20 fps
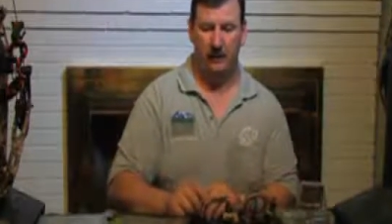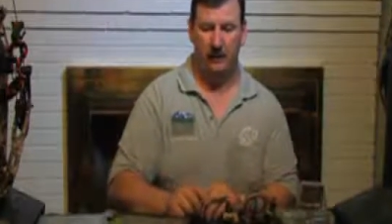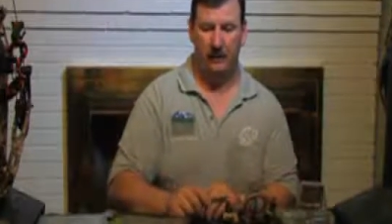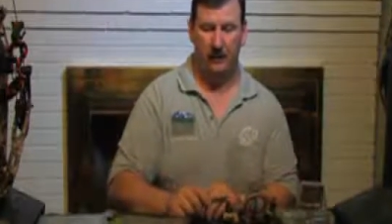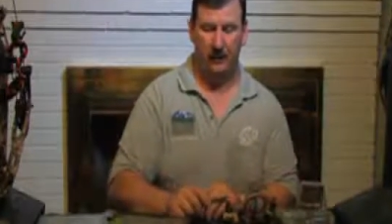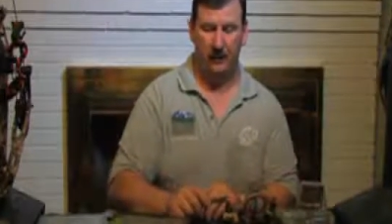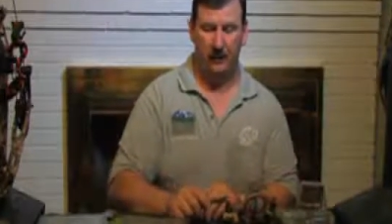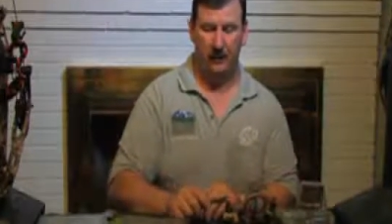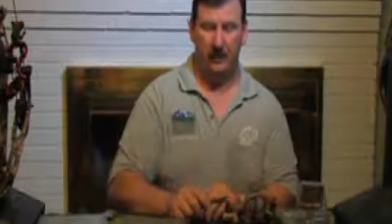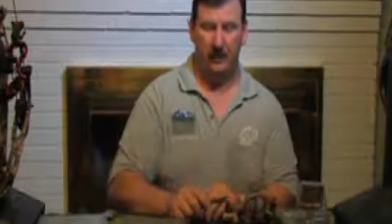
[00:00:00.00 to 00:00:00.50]

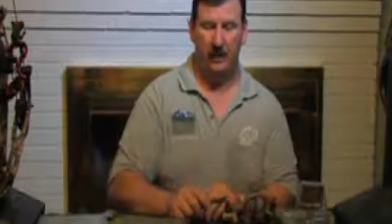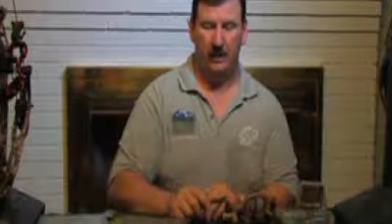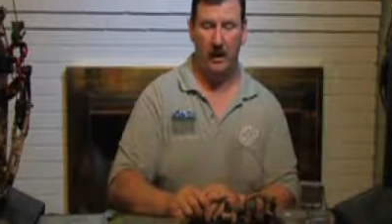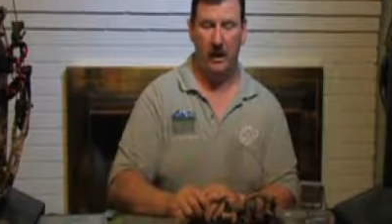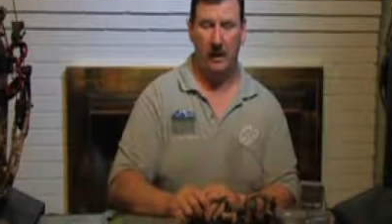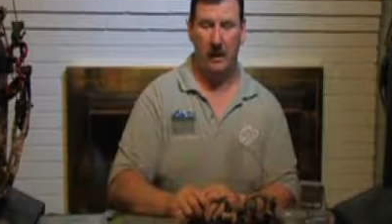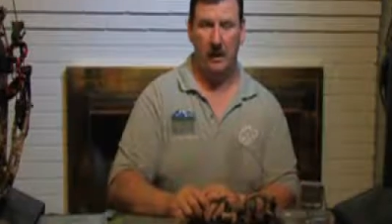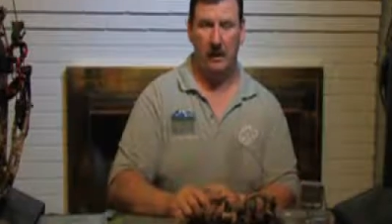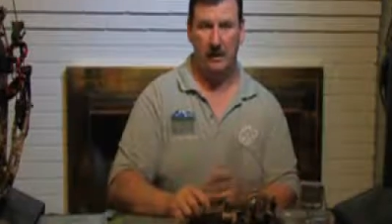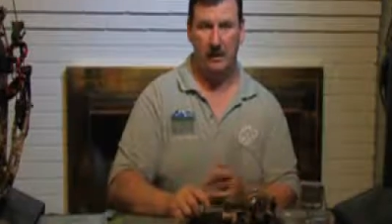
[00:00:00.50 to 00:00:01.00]
If you
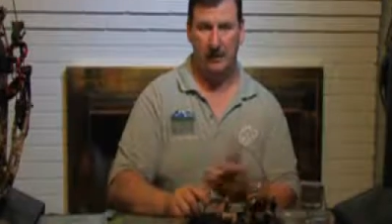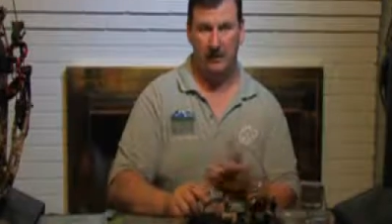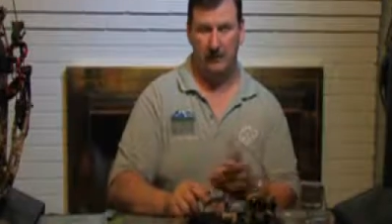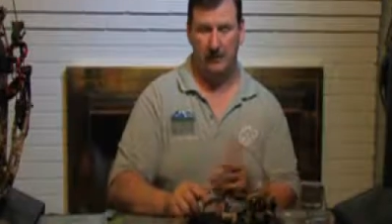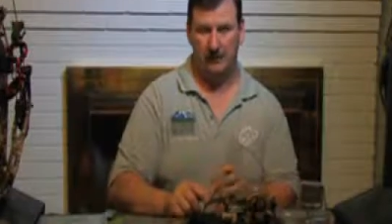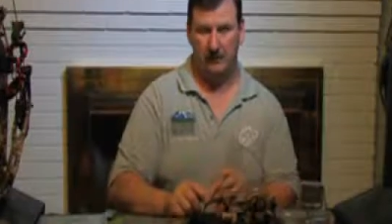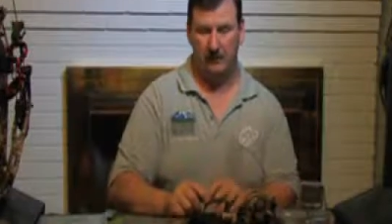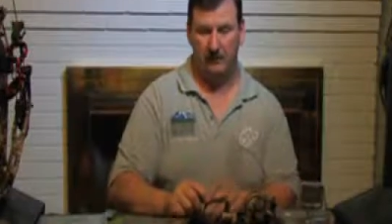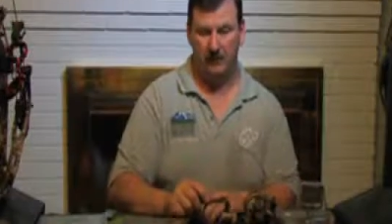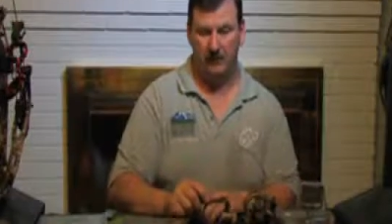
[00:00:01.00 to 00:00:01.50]
guys,
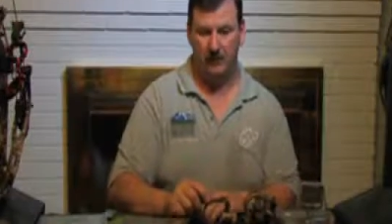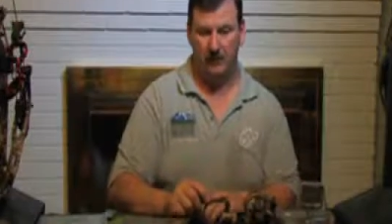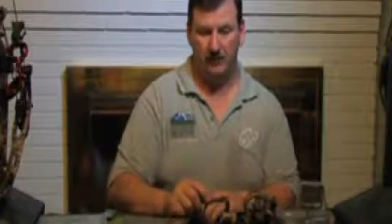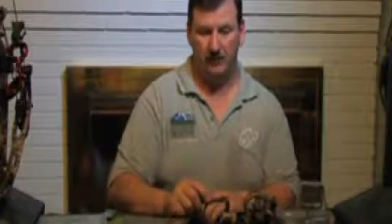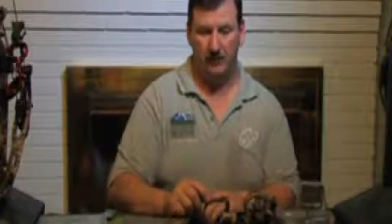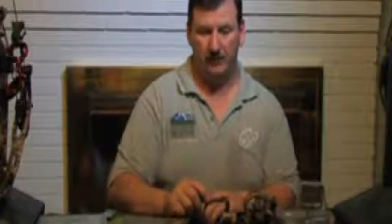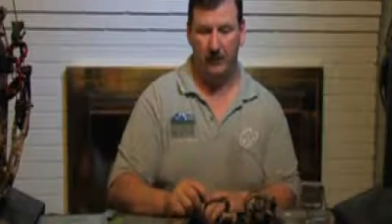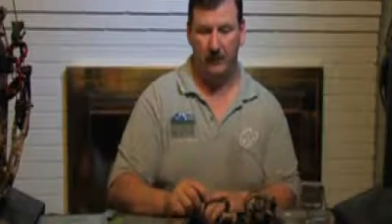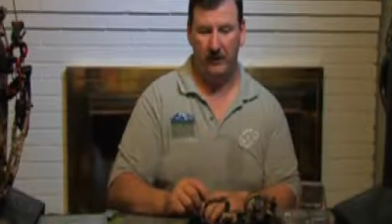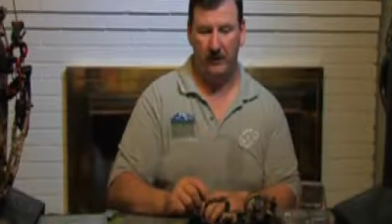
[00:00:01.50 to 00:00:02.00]
some
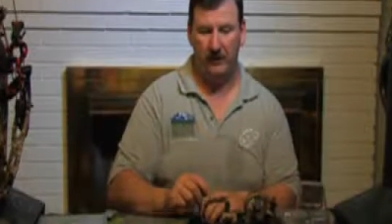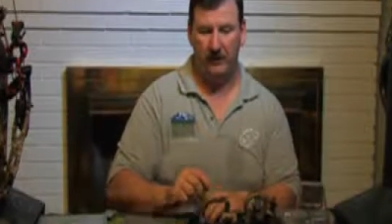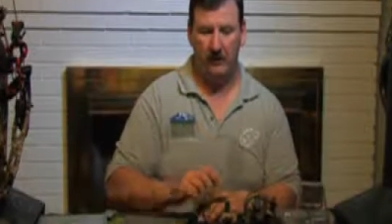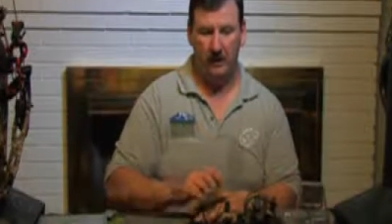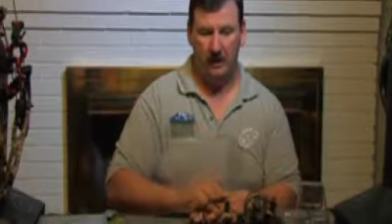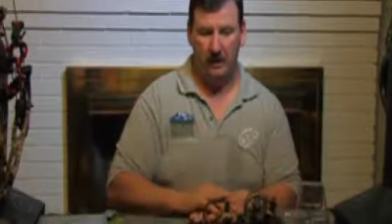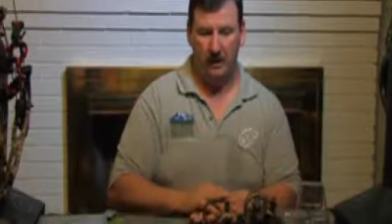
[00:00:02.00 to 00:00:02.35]
of you